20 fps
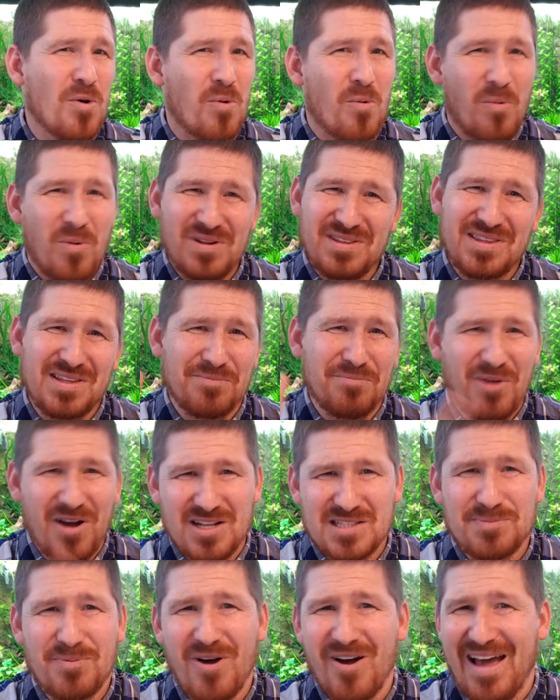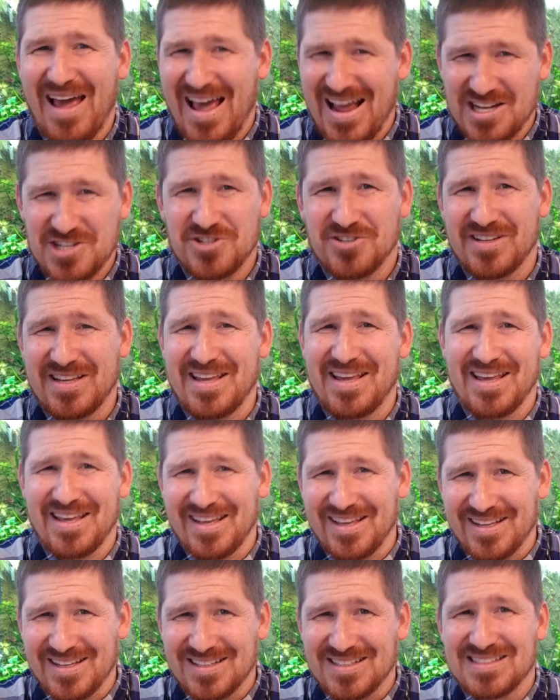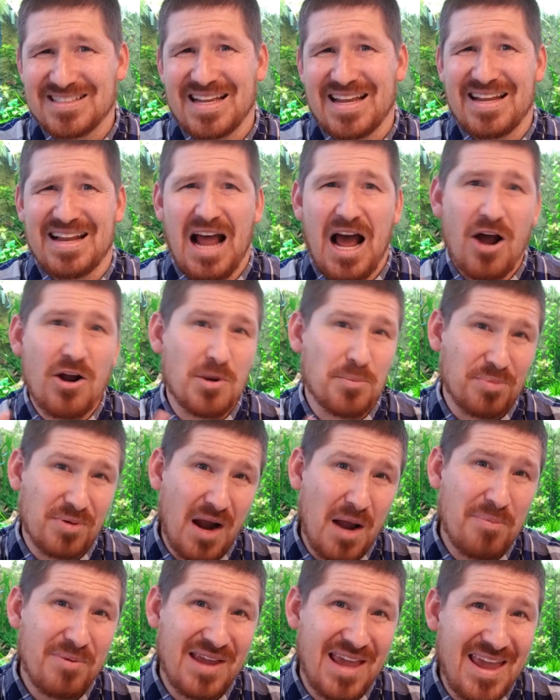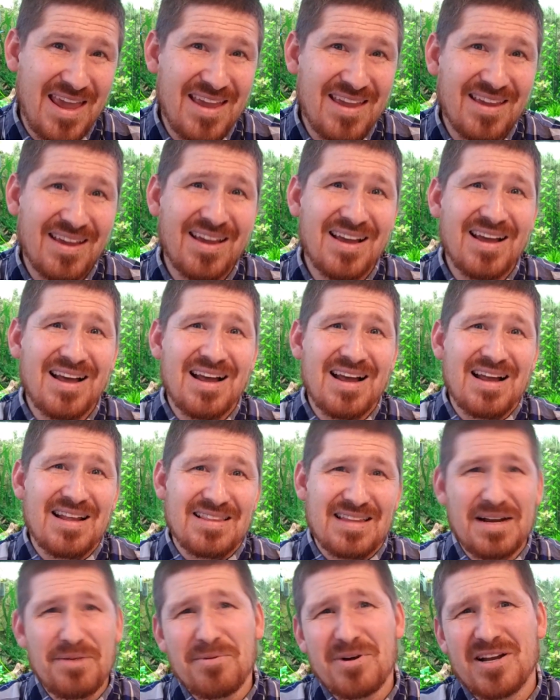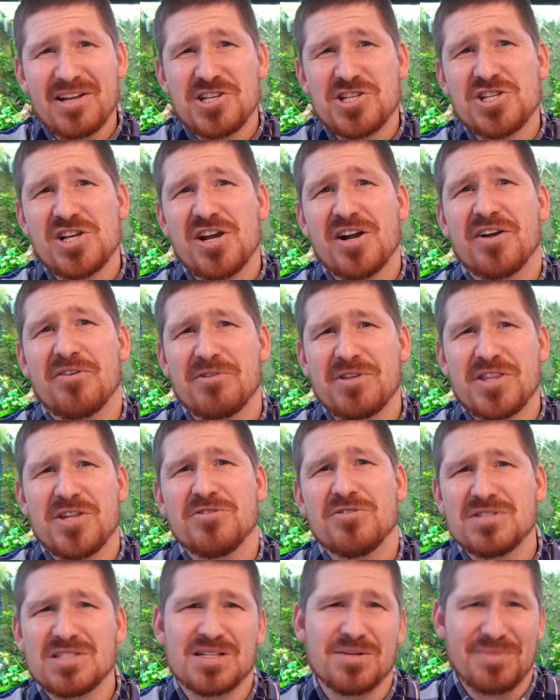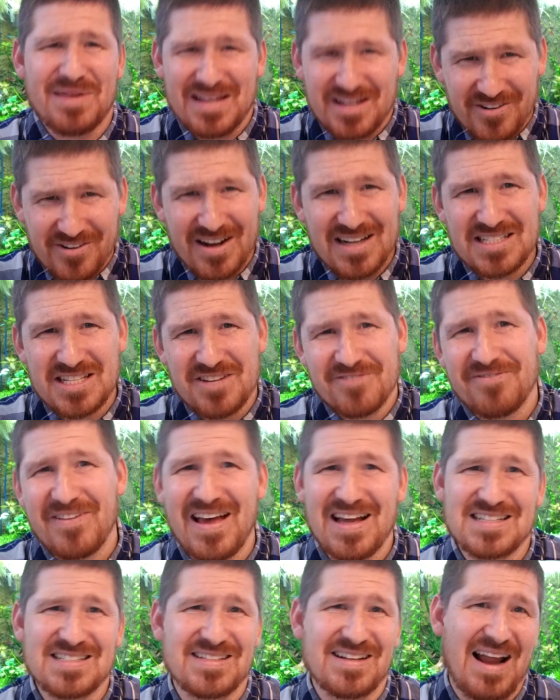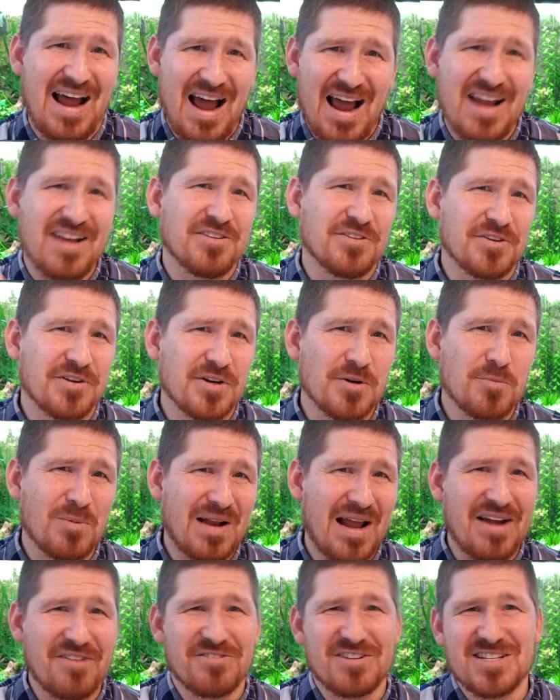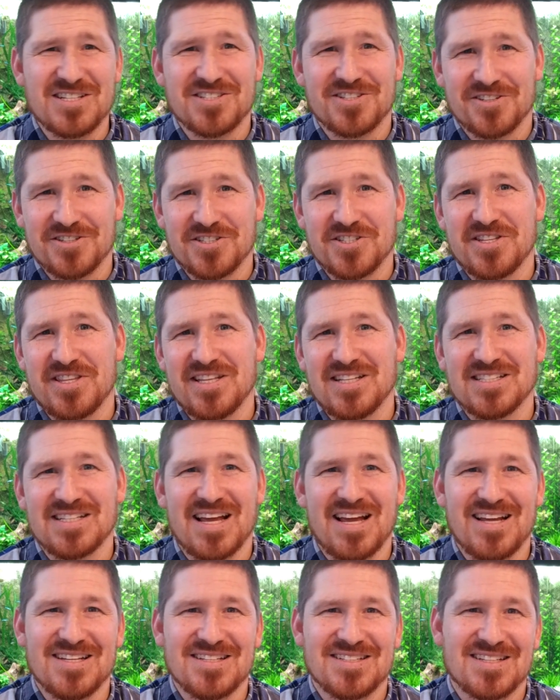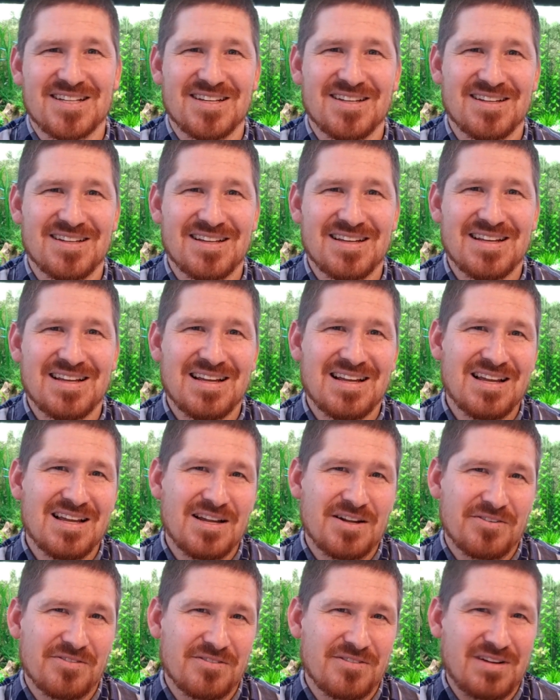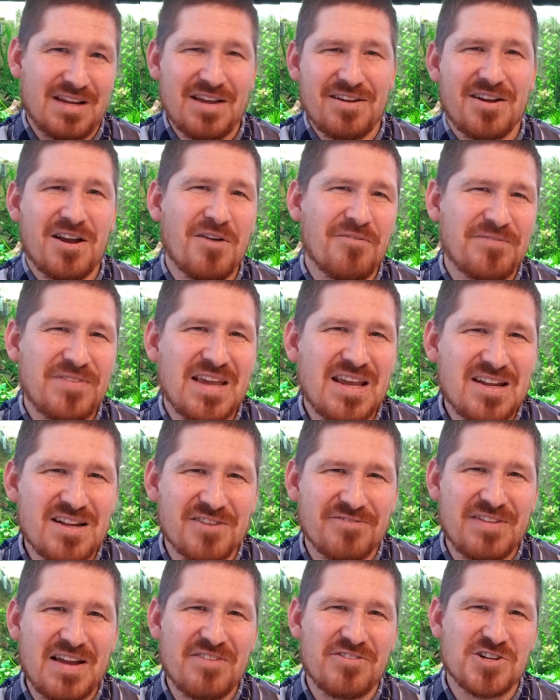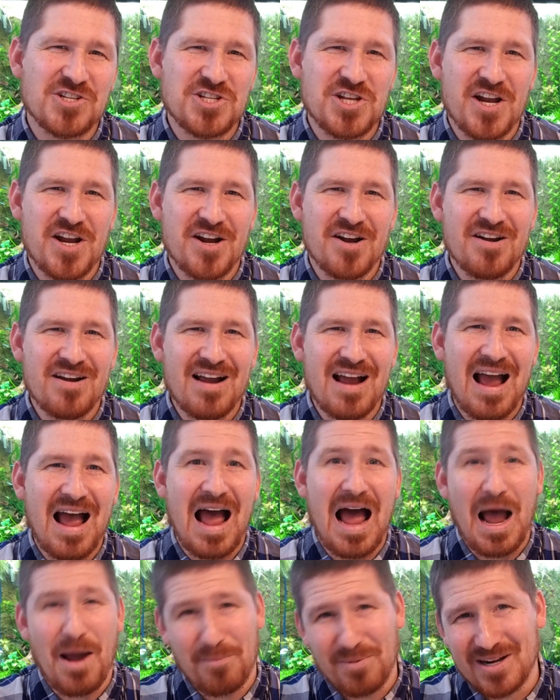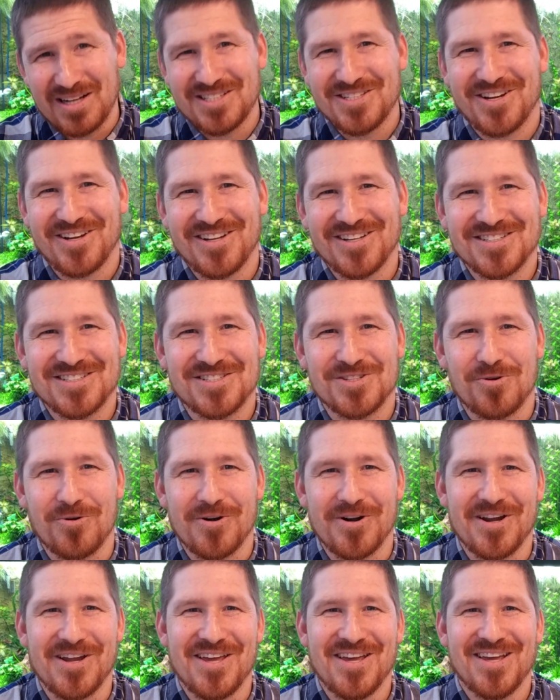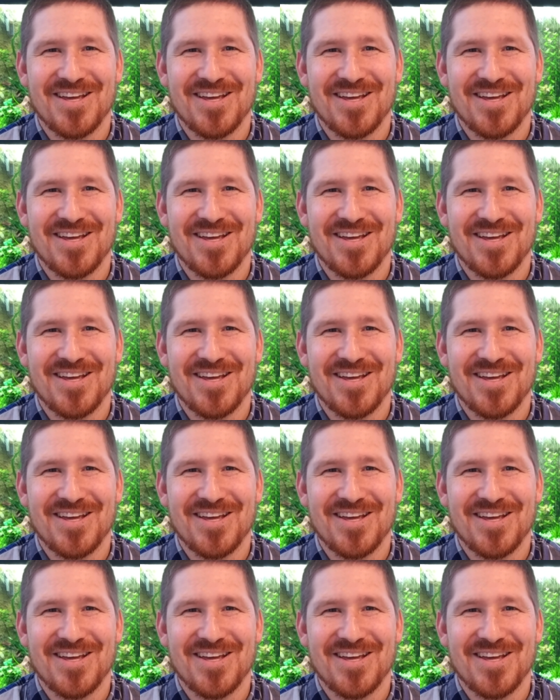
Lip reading: what the Moss Ball actually is and how to propagate. Then I'm going to share with you some interesting facts that I learned when I researched these guys. Get comfy in your favorite chair, I'm going to tell you a story.